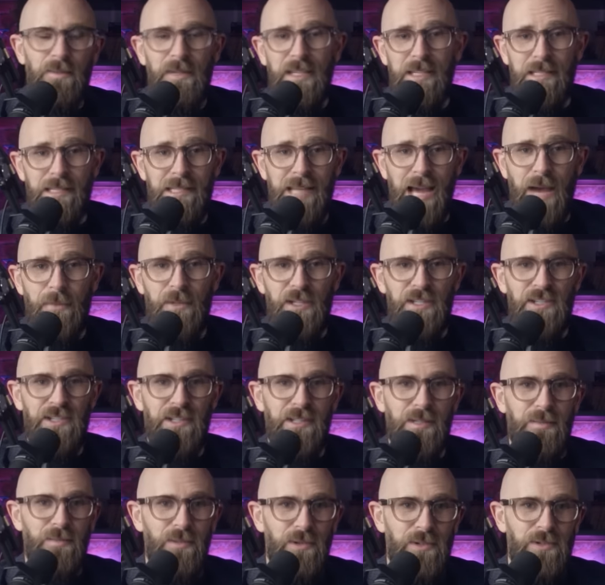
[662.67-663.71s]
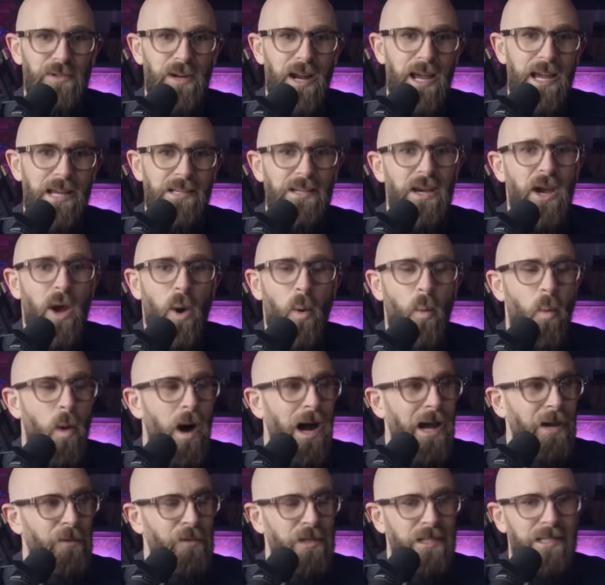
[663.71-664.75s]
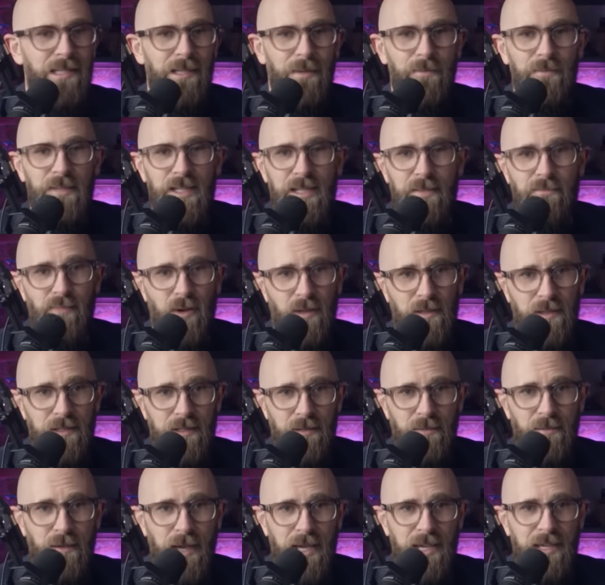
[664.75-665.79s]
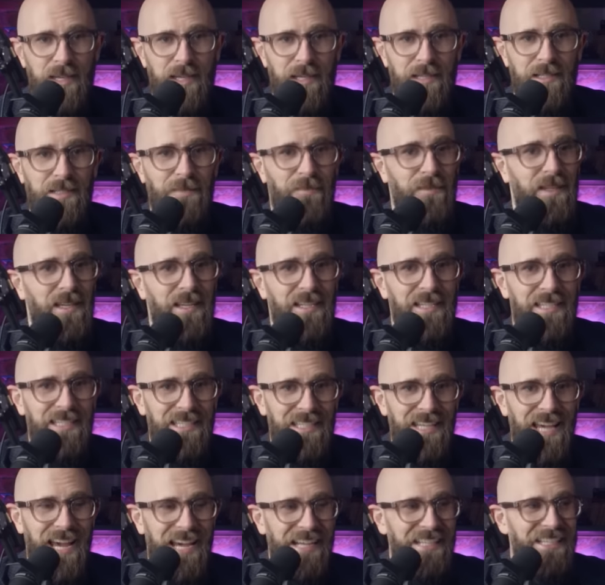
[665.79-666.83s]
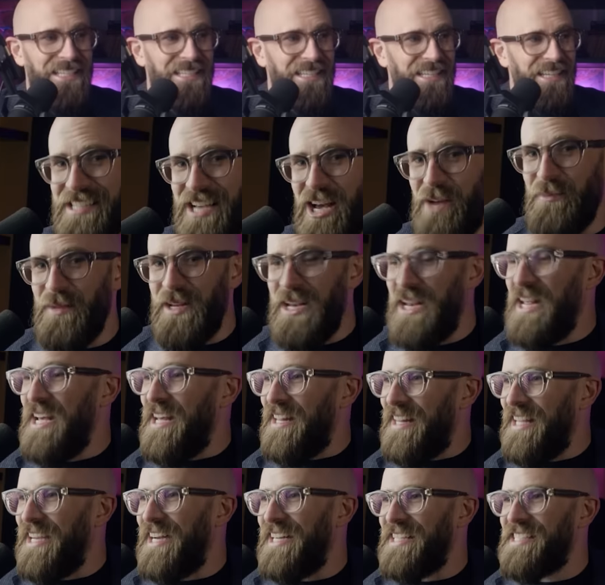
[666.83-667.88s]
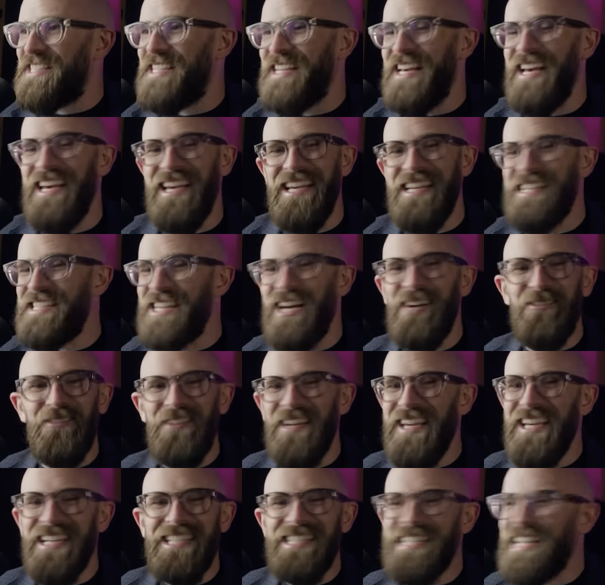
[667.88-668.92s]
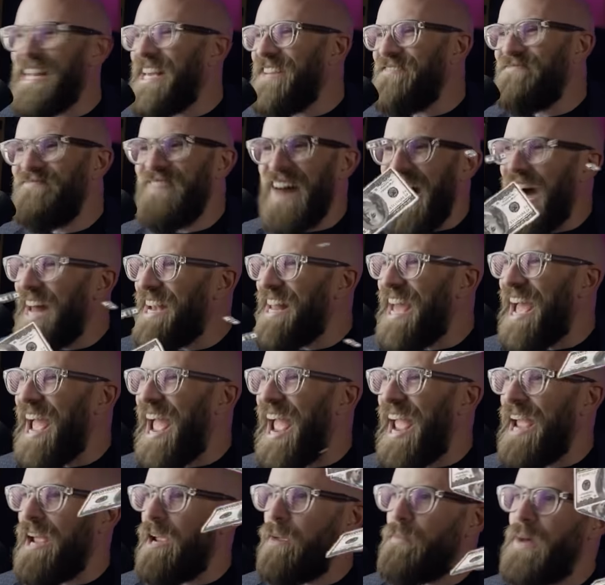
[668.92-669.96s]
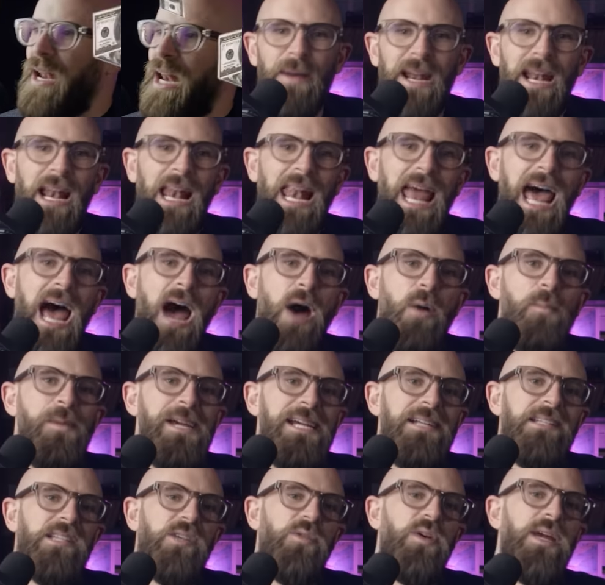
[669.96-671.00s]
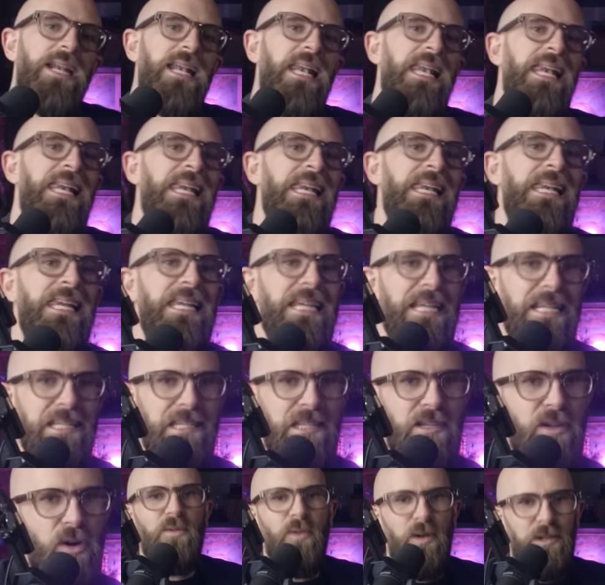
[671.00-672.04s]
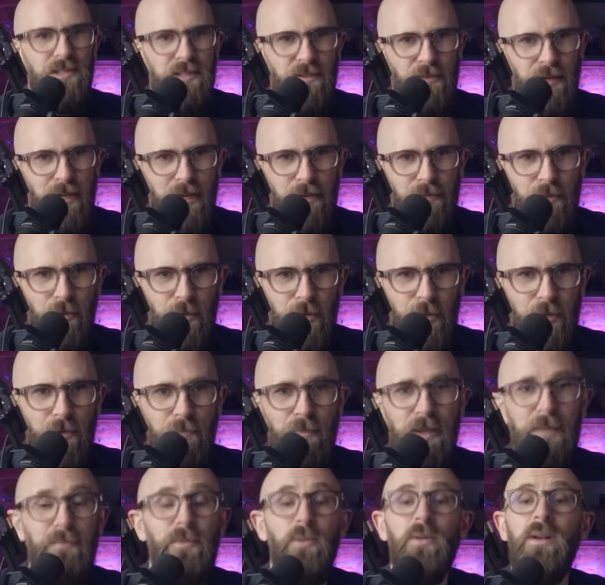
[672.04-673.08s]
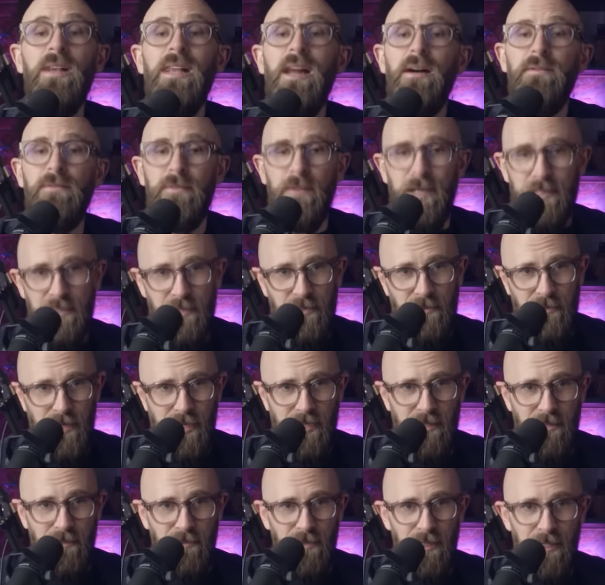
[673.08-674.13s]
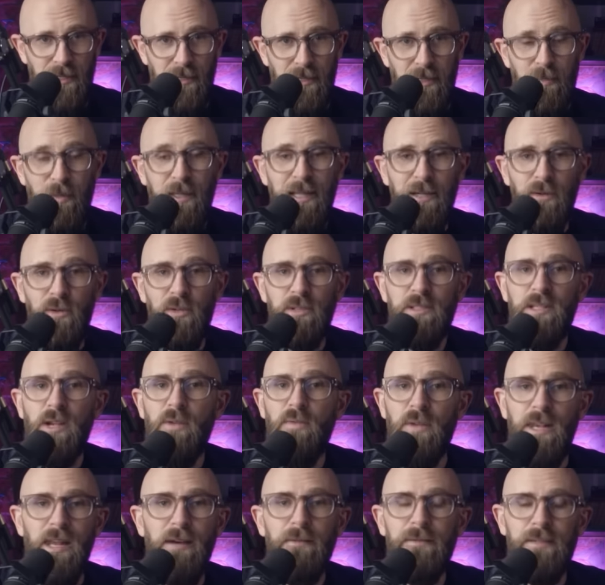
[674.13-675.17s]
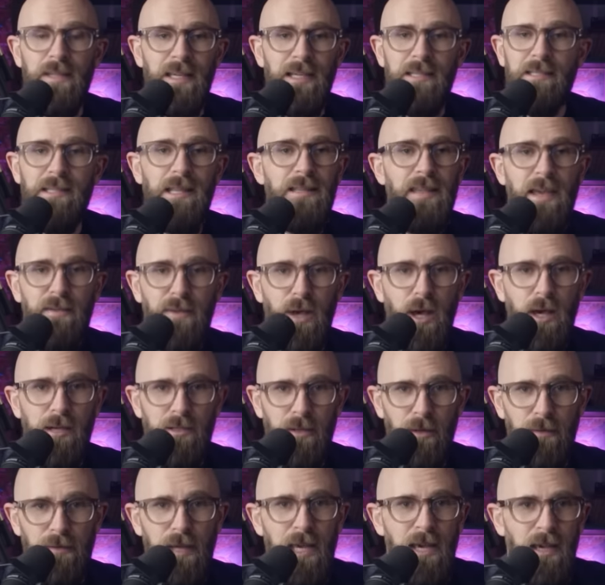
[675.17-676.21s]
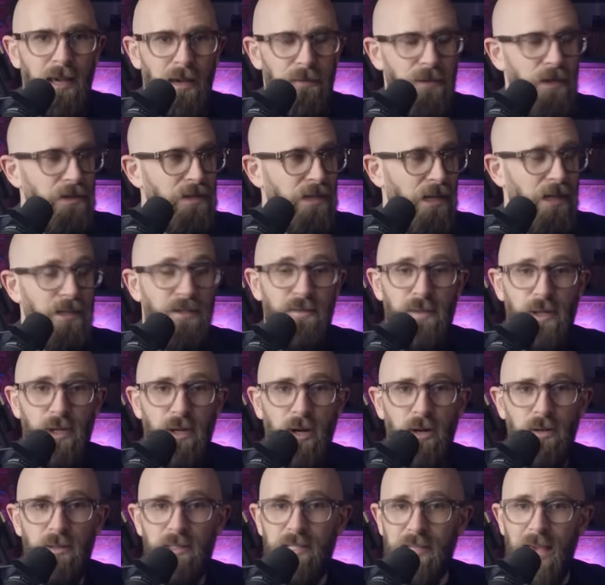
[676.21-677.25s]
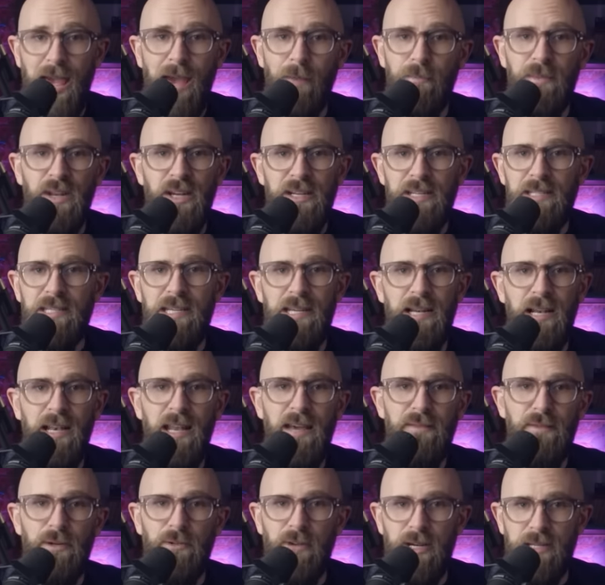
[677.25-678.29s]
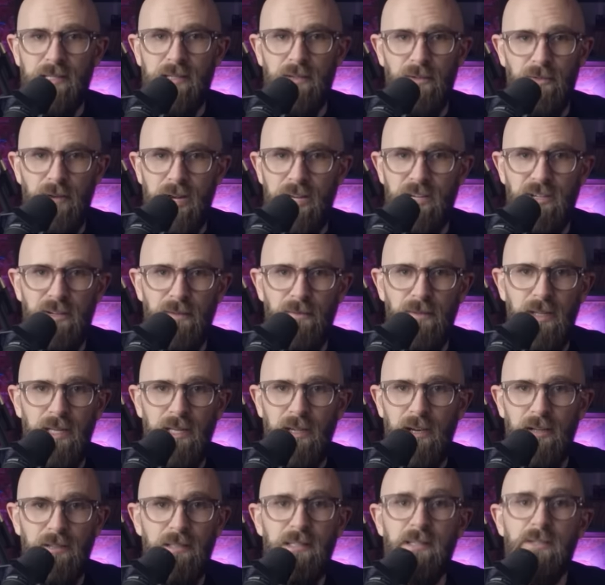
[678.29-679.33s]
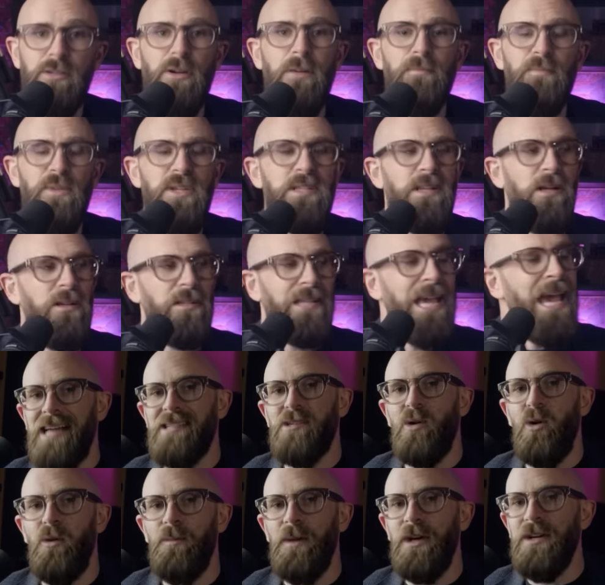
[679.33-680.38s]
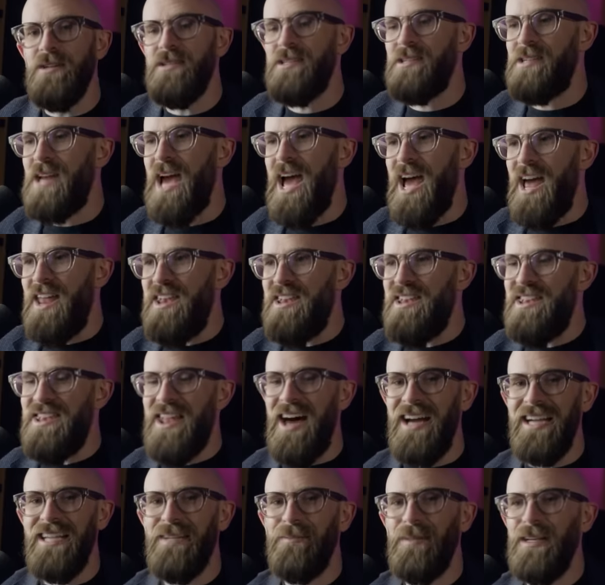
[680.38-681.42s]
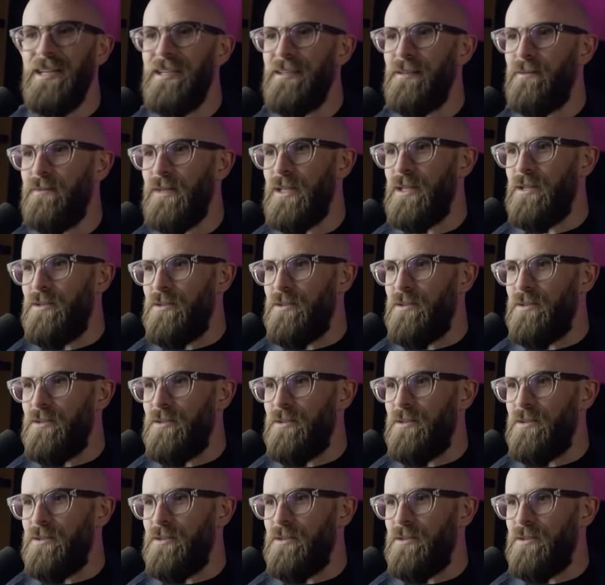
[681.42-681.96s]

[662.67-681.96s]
to be as damaged as portrayed, why would somebody bother to fake it? And yes, Simon, the answer is obviously money! But allow me to at least quantify it for you. People love restoration videos, but they also love things that they've heard of. If you search for Colt M1911 restoration videos, the top result has almost 9 million